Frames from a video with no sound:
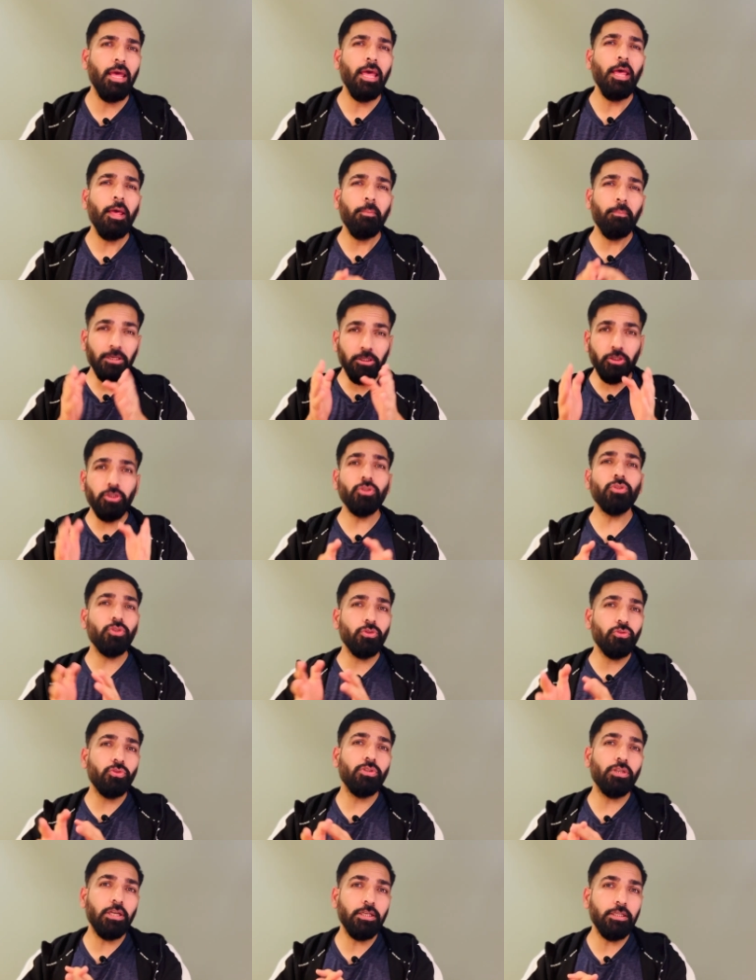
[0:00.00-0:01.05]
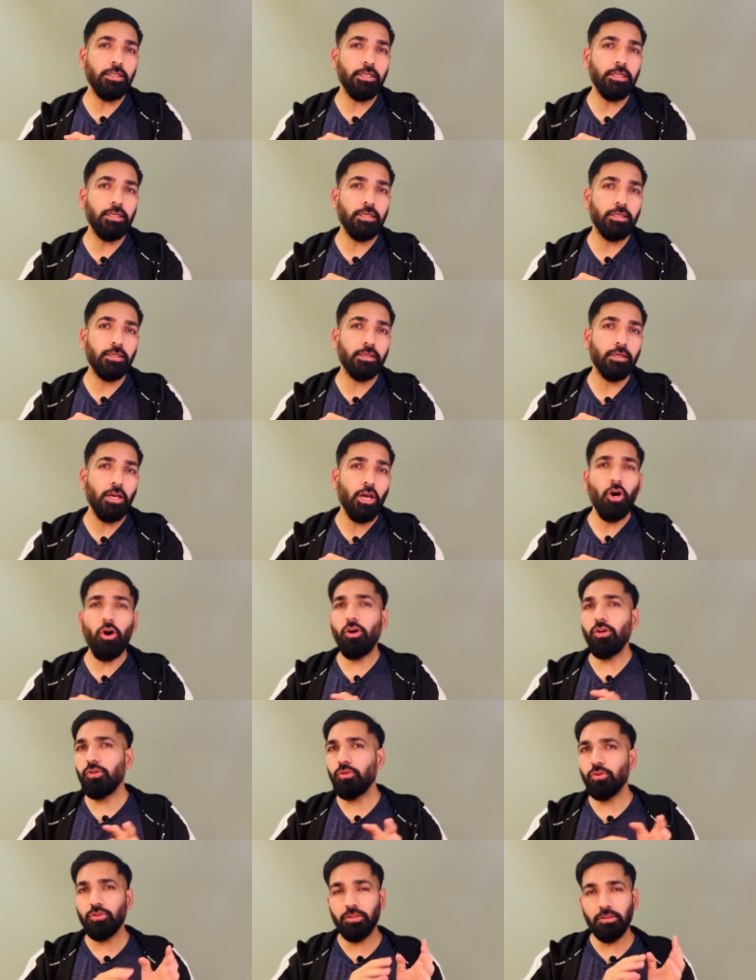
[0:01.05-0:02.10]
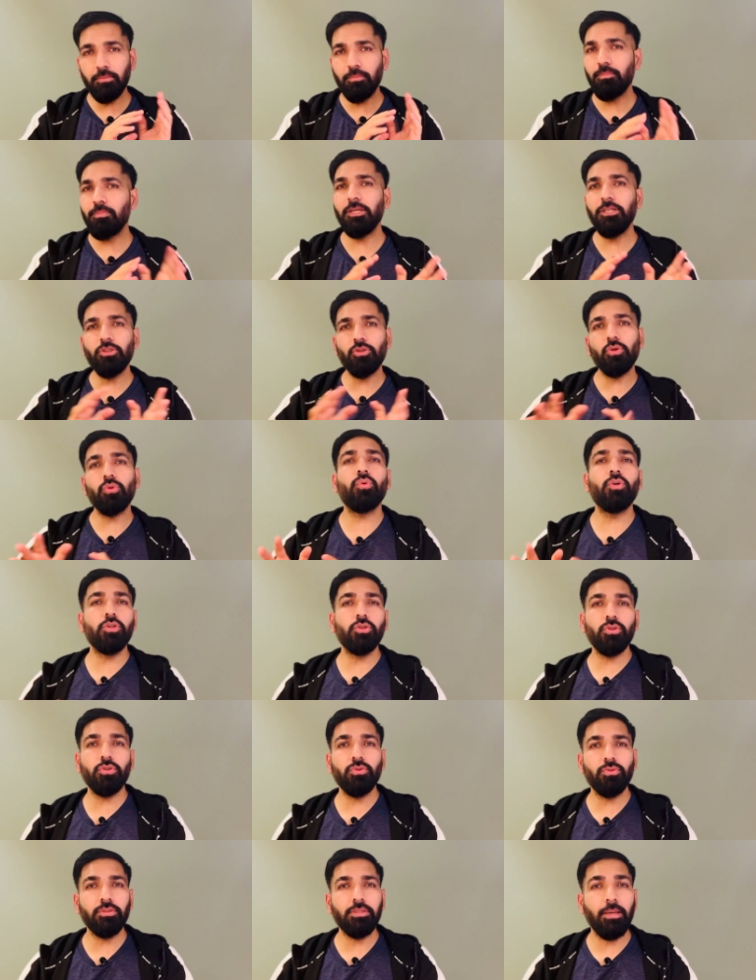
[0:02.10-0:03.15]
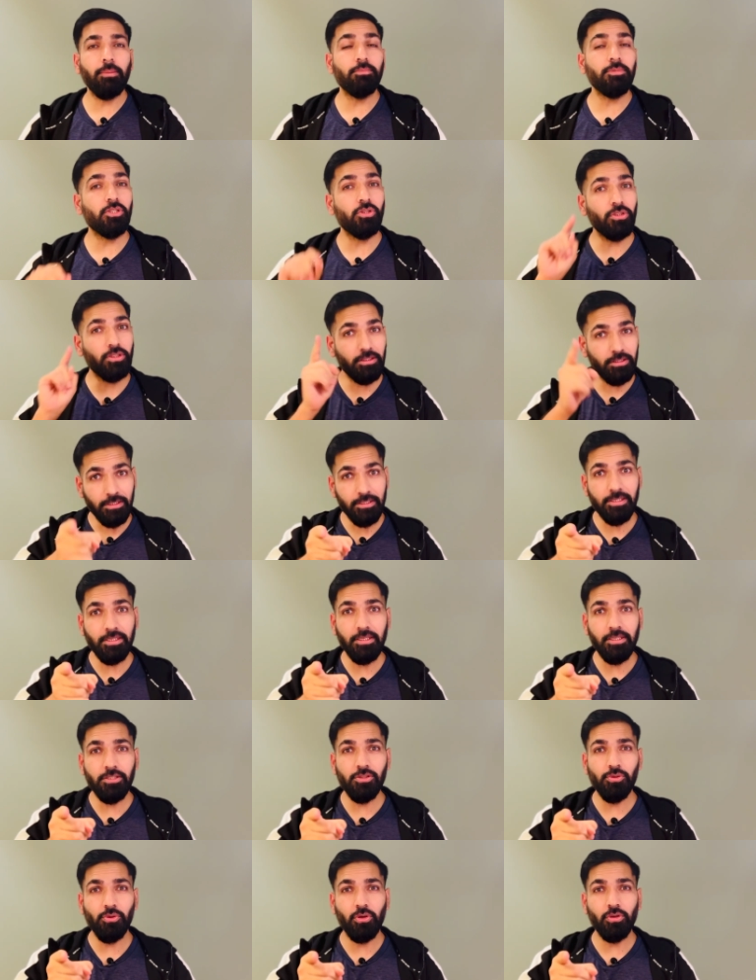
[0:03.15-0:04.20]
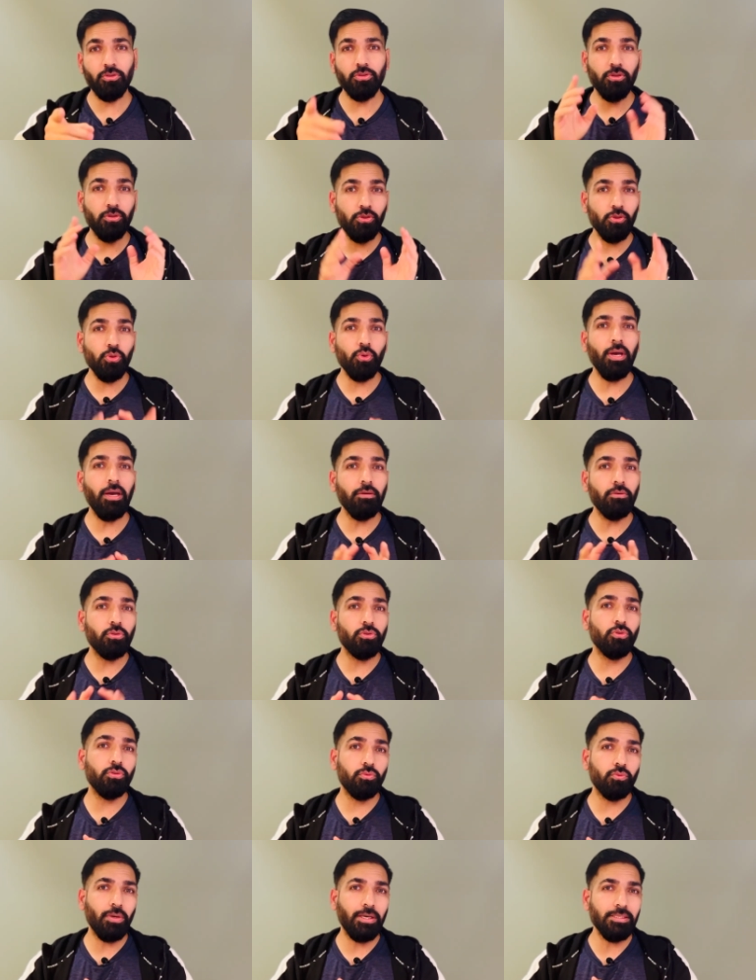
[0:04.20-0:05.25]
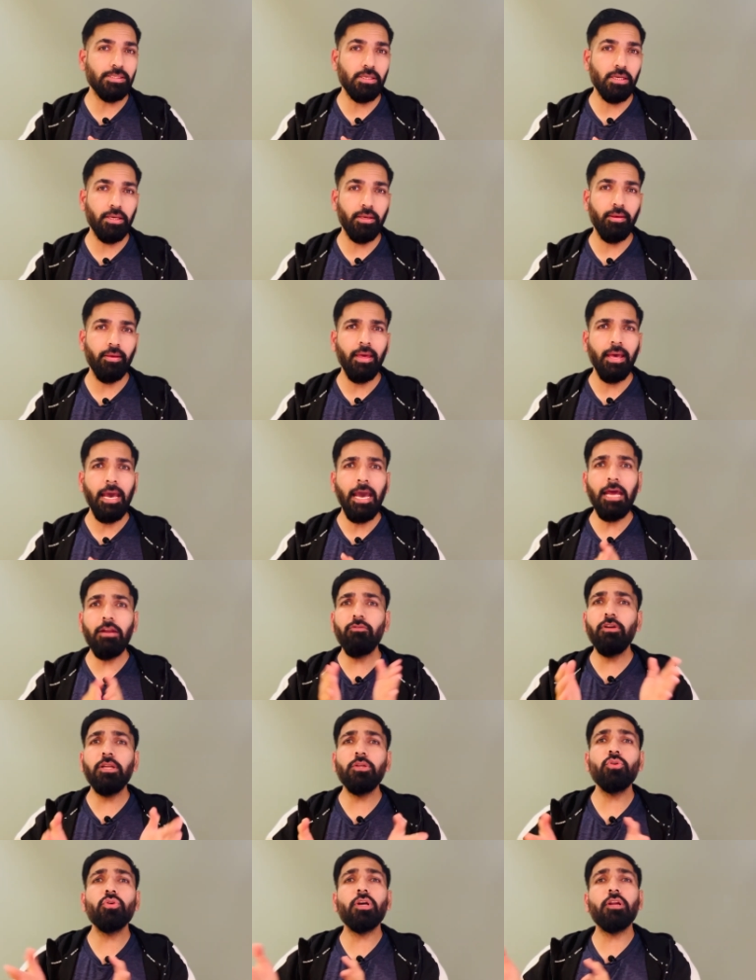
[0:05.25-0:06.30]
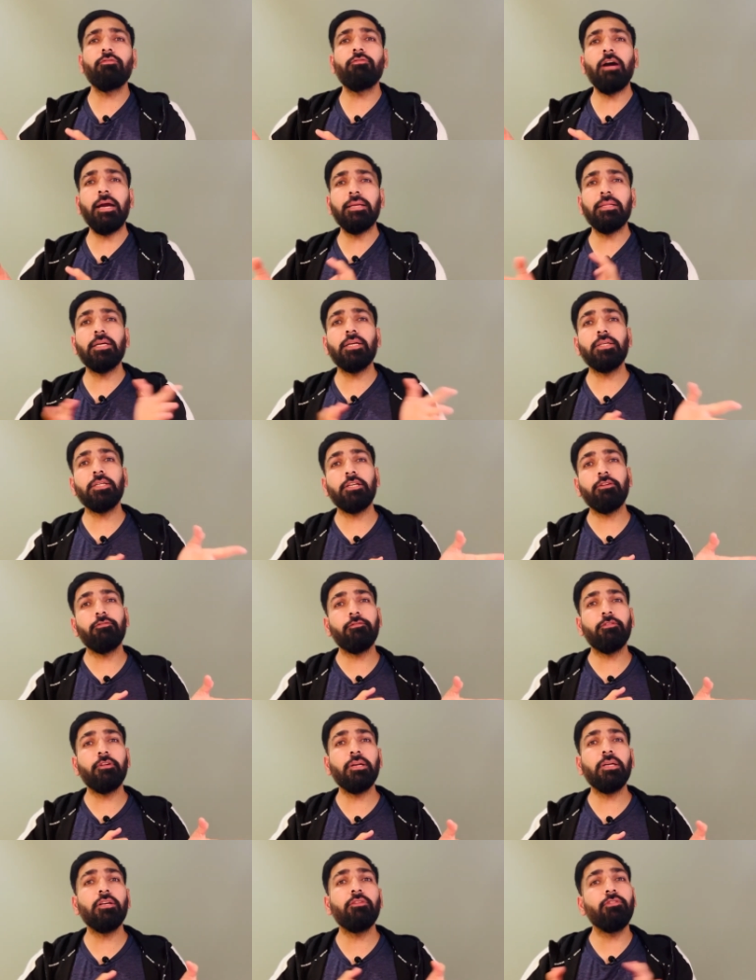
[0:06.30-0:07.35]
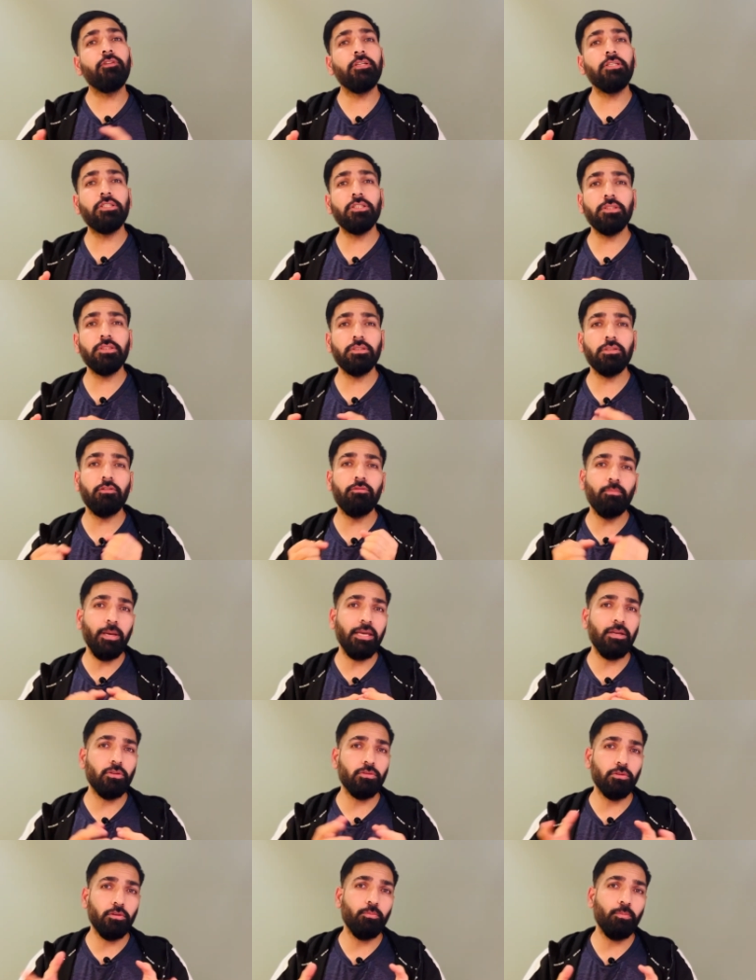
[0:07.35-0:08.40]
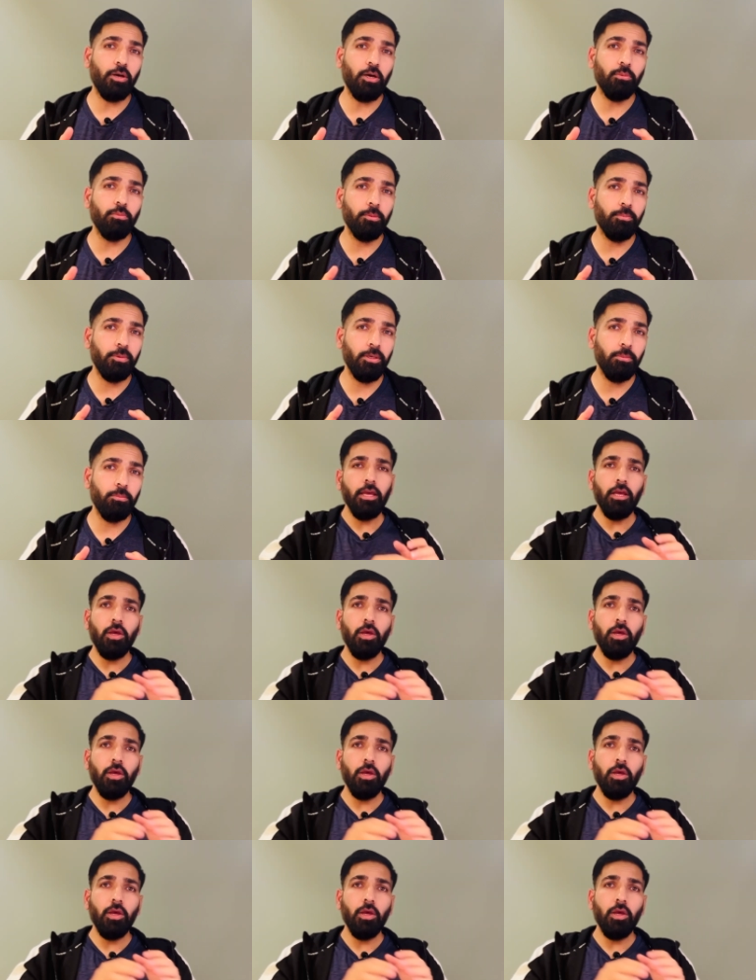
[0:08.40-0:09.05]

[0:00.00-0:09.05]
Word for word: But do you really need it? Or you simply don't want to use them? So decision is yours. So you have to choose wisely. And where you can find the different features of Microsoft Power BI Premium.